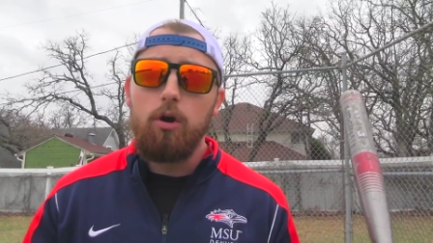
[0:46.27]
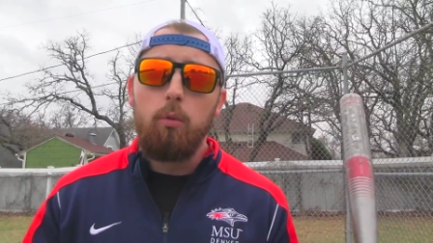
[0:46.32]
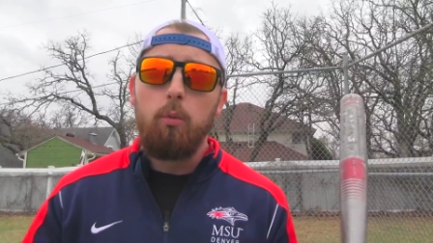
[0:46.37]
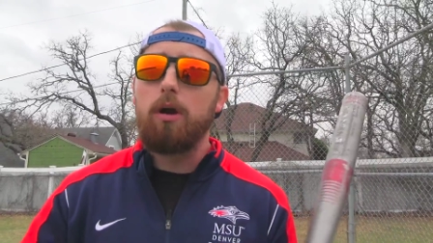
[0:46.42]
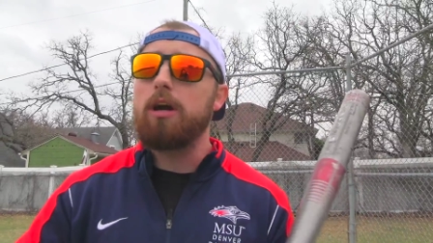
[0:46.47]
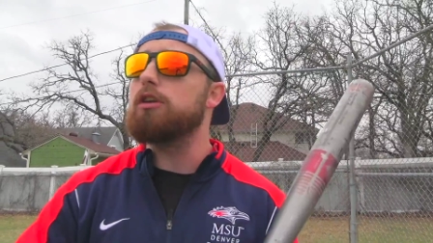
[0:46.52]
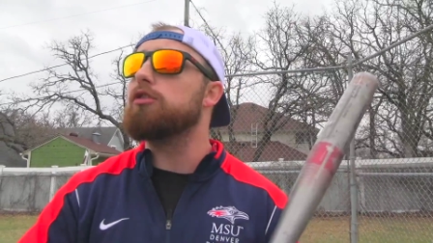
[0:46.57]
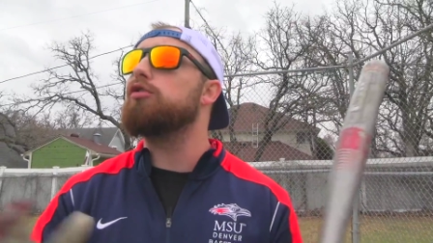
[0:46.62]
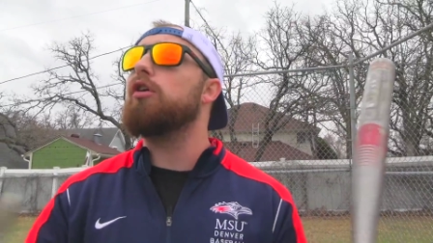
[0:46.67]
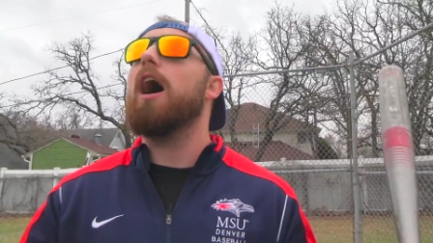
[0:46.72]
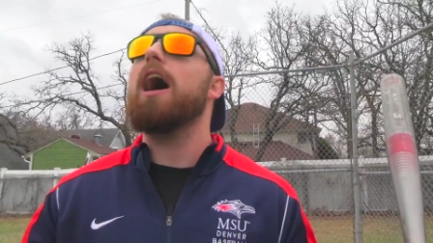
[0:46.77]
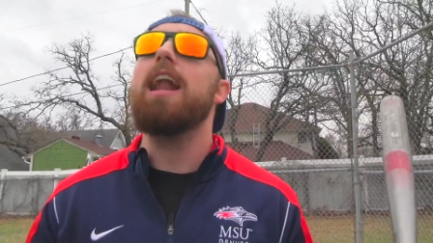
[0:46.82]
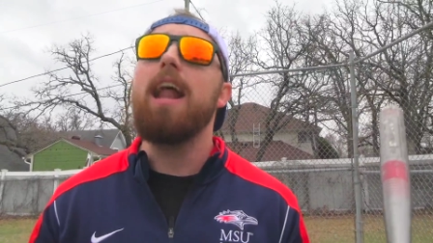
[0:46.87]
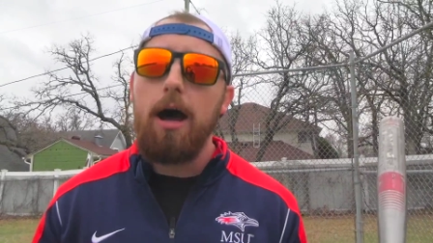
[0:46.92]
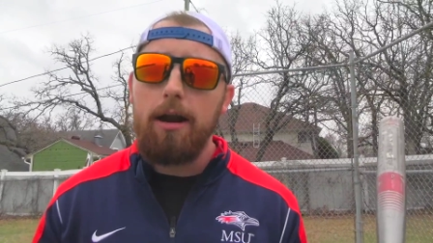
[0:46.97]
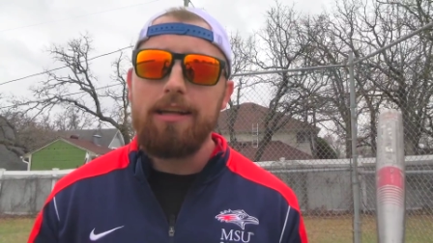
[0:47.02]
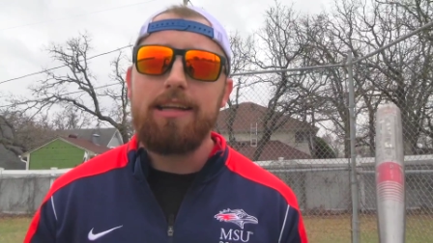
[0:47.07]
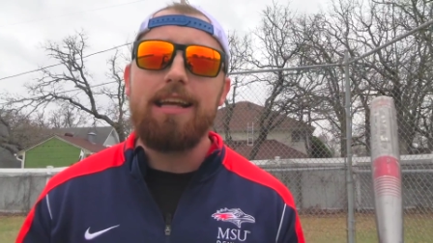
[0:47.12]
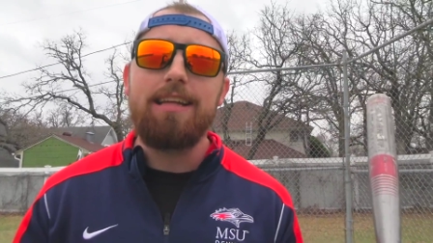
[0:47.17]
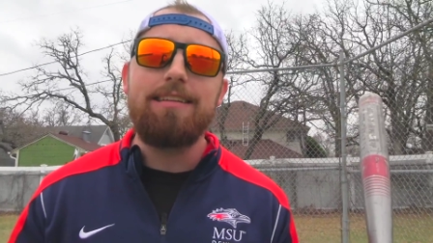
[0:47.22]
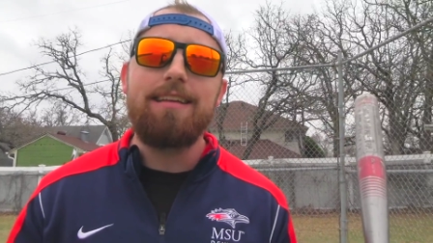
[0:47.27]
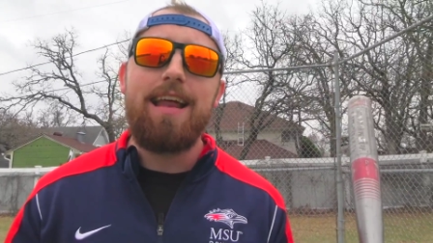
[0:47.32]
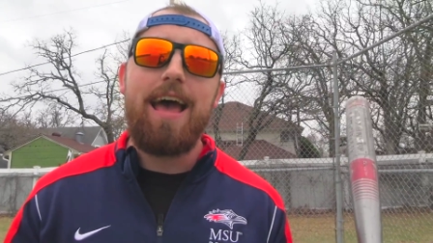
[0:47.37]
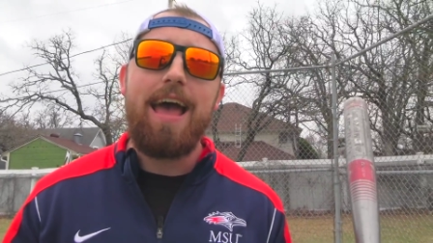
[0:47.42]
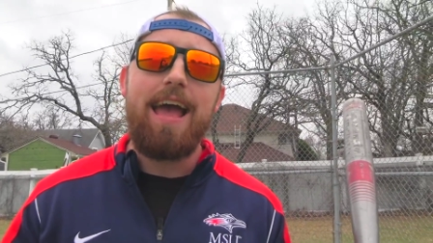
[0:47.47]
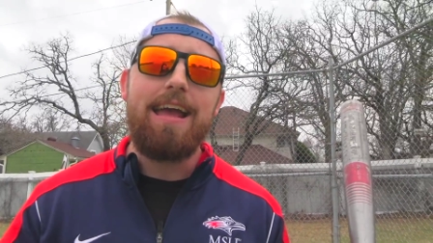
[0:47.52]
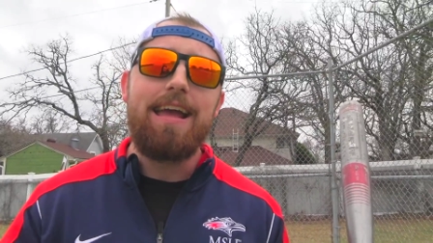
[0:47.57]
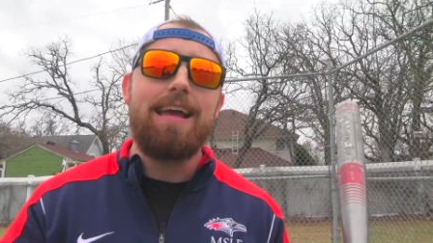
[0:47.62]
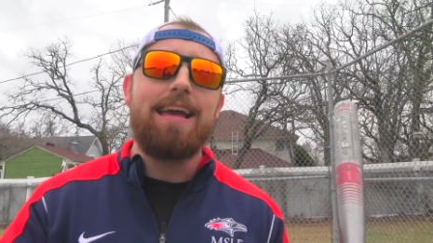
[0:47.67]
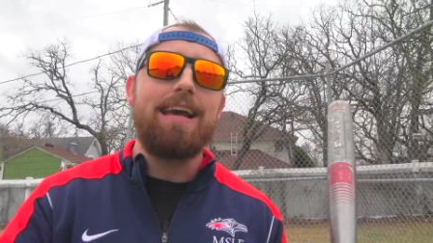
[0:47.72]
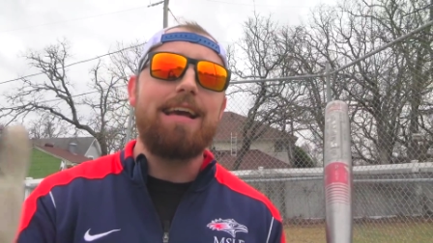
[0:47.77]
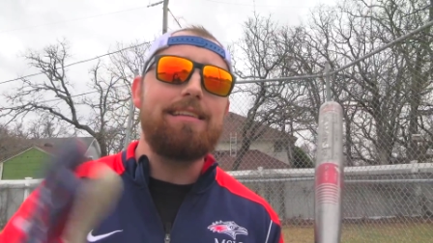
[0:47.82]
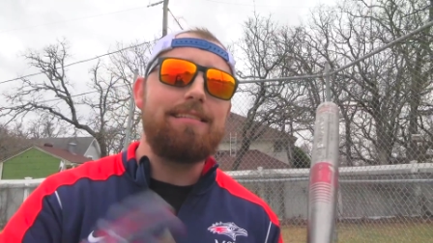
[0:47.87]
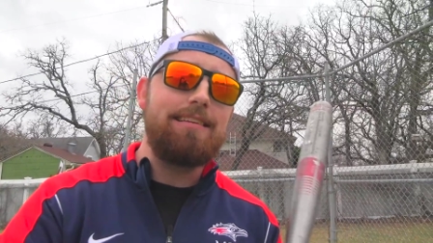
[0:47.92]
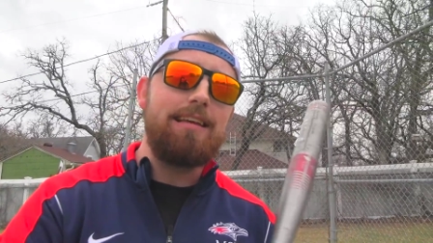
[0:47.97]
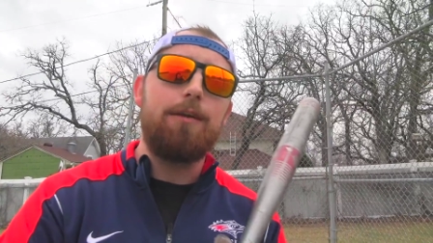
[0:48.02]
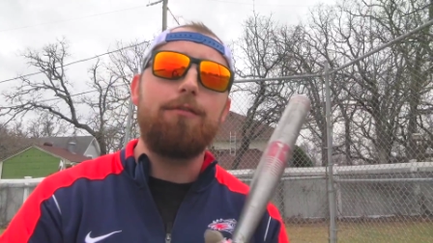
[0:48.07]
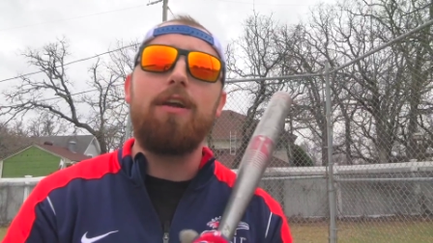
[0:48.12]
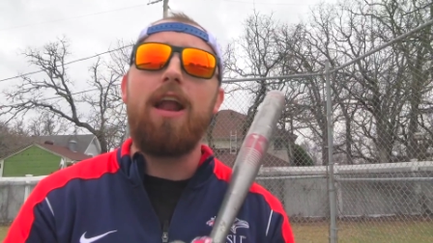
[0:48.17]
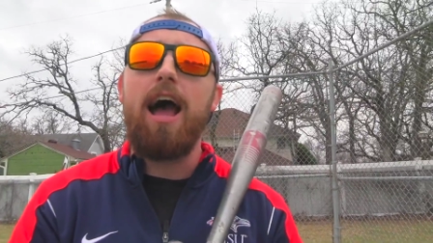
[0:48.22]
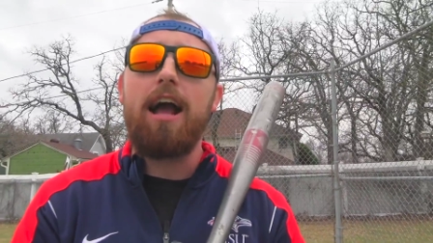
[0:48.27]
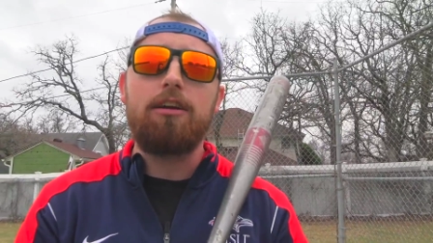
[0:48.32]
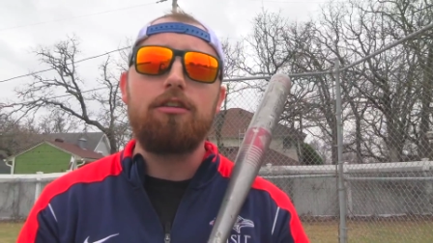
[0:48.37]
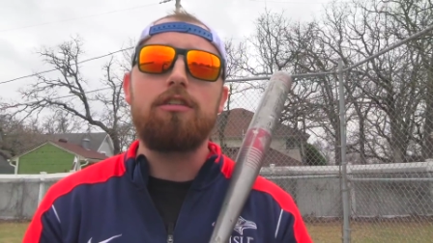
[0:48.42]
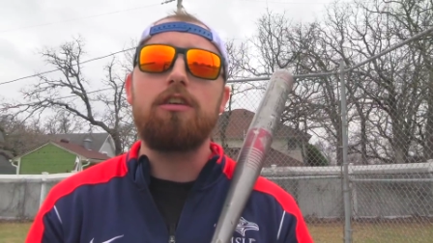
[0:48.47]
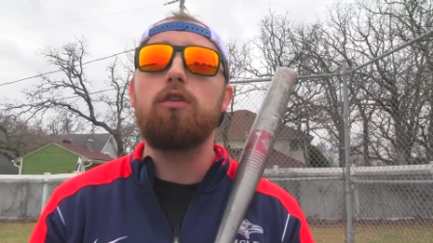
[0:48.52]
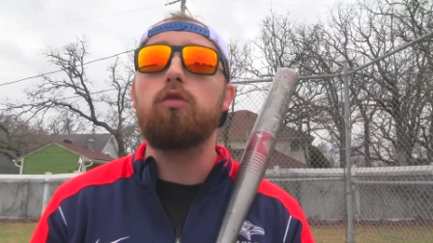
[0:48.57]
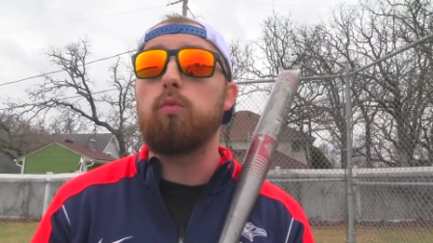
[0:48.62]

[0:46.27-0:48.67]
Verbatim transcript: We're gonna try it out again today and see if it actually